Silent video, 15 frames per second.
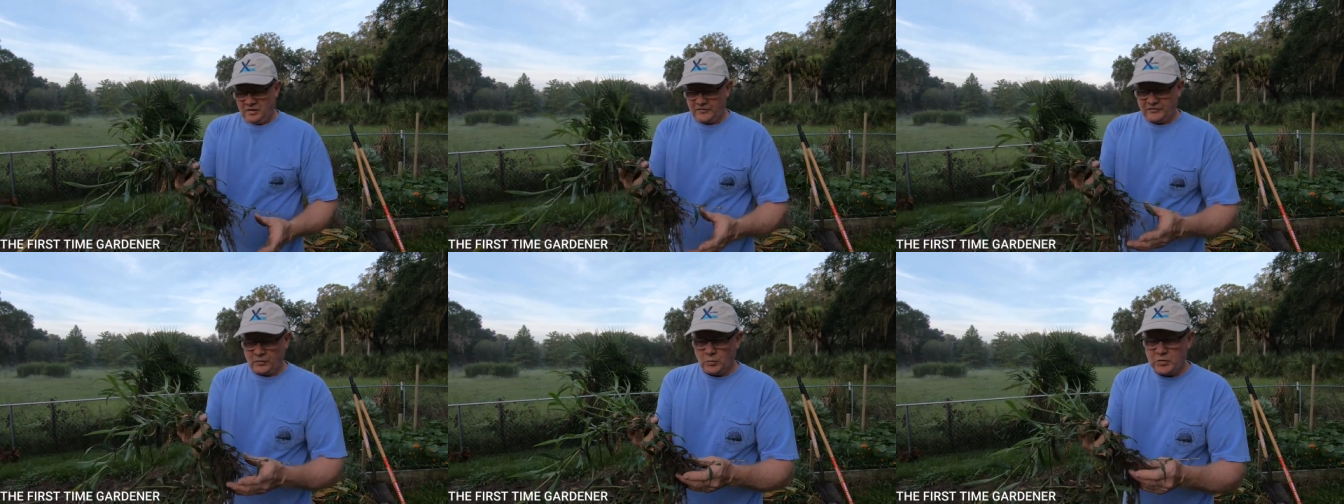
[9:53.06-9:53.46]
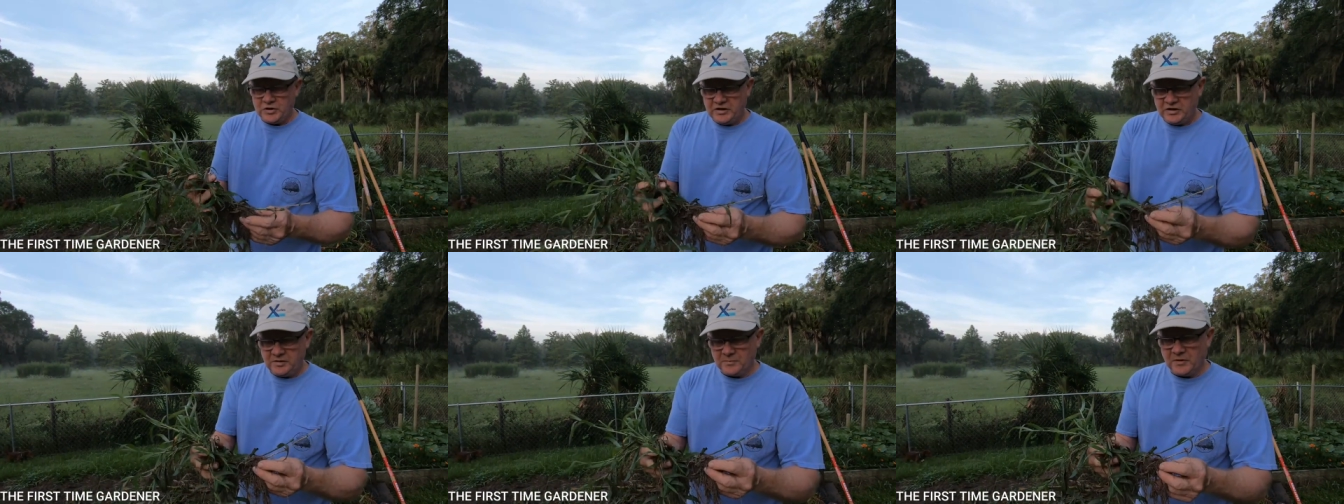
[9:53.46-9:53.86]
It's a
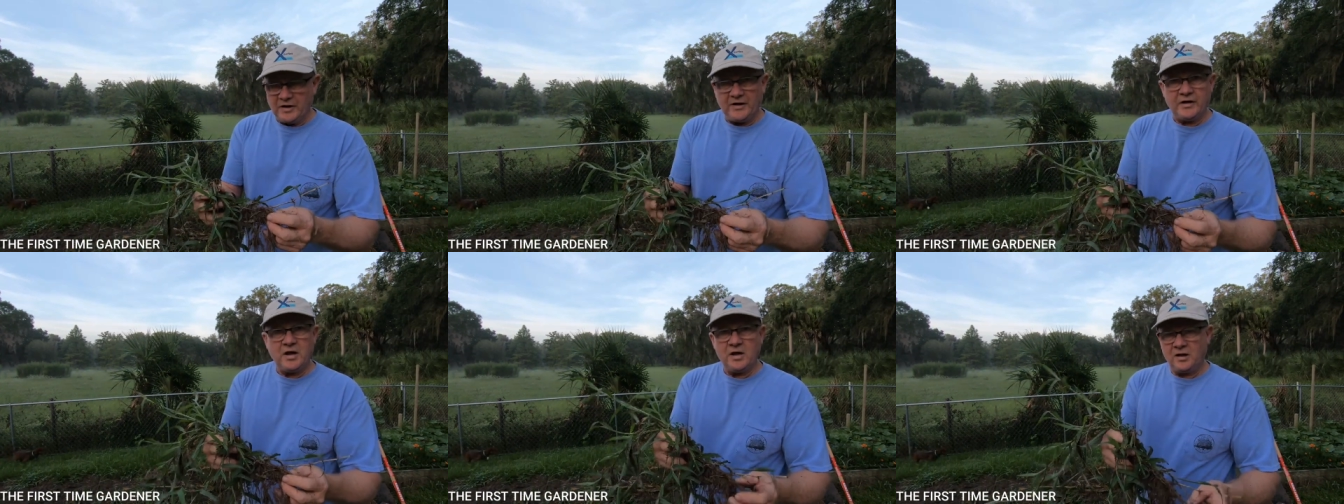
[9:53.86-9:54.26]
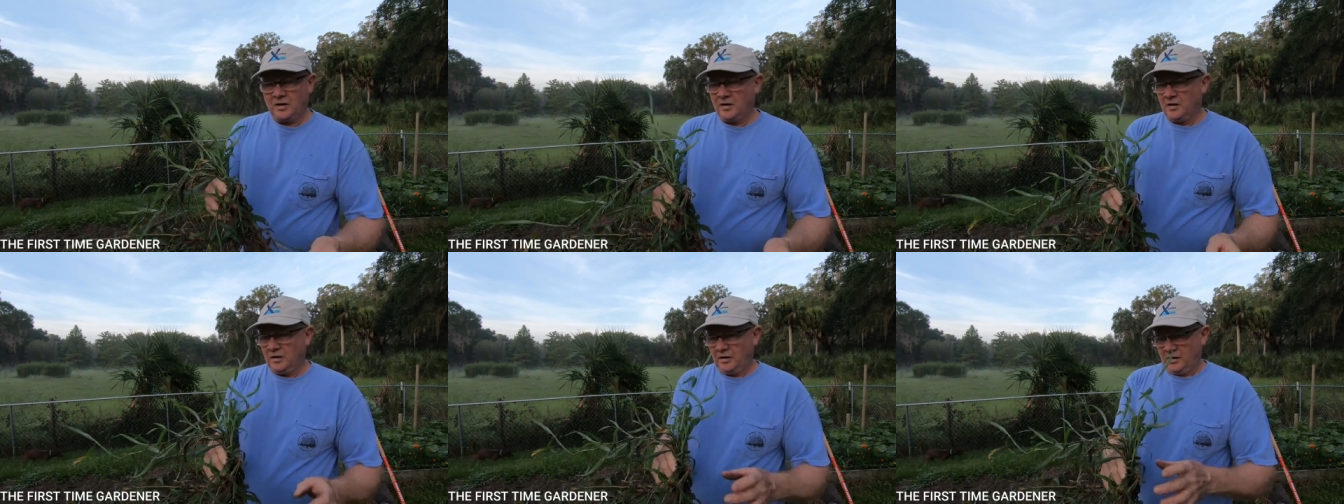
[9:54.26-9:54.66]
weed, but
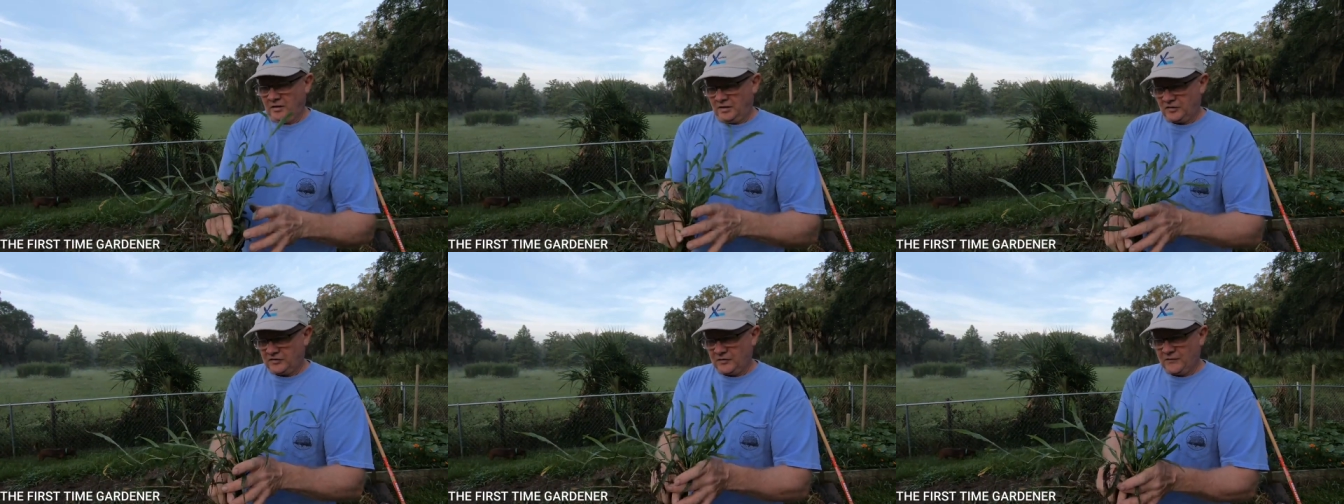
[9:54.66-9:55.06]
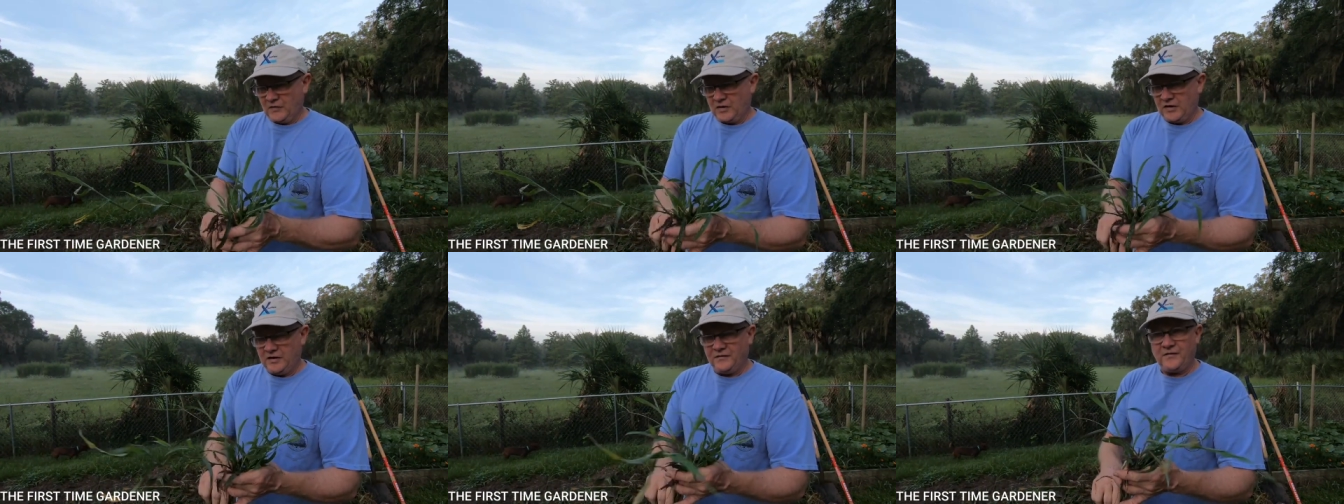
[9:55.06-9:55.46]
it's a
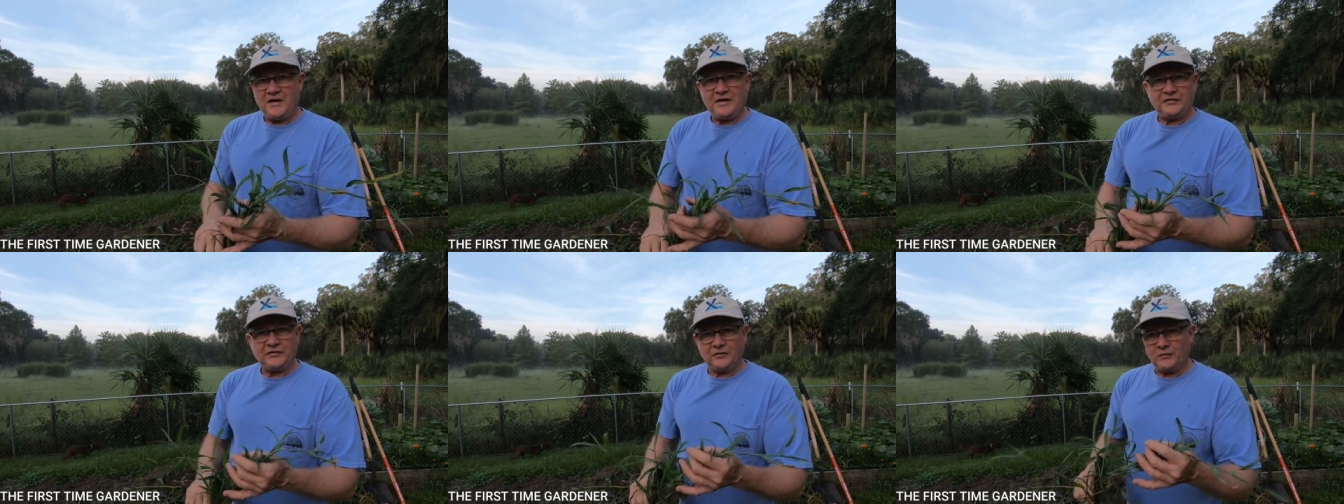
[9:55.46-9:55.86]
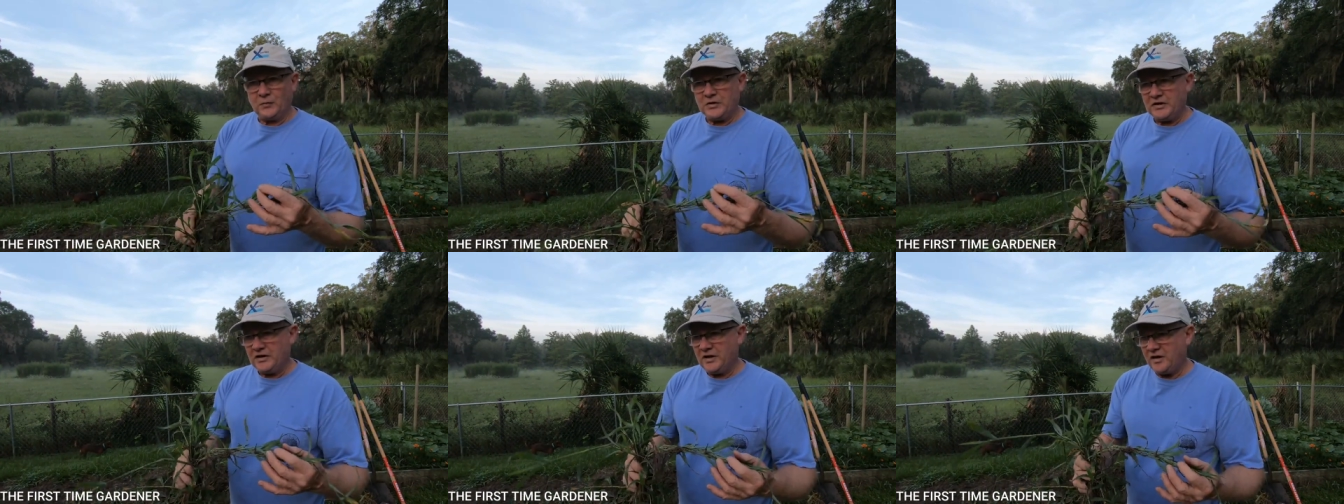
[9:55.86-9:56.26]
very invasive
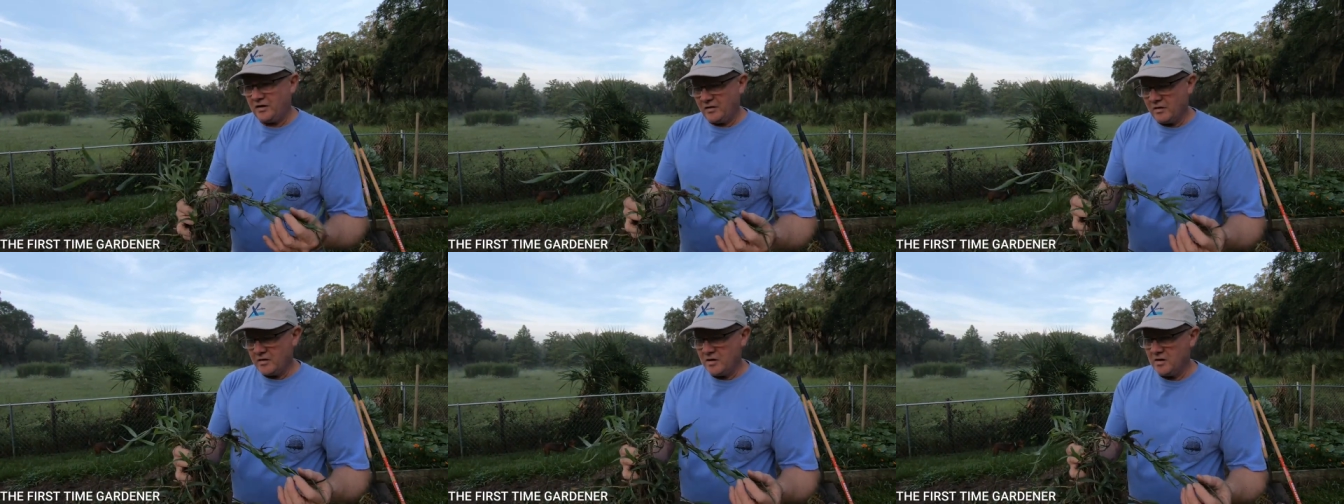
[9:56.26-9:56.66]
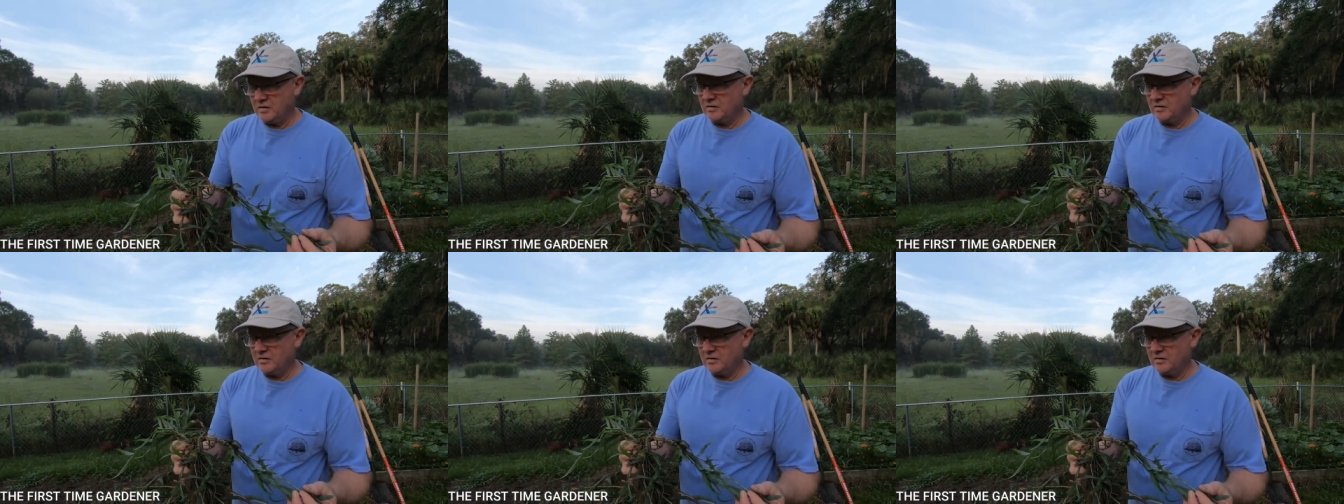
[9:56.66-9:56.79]
weed here.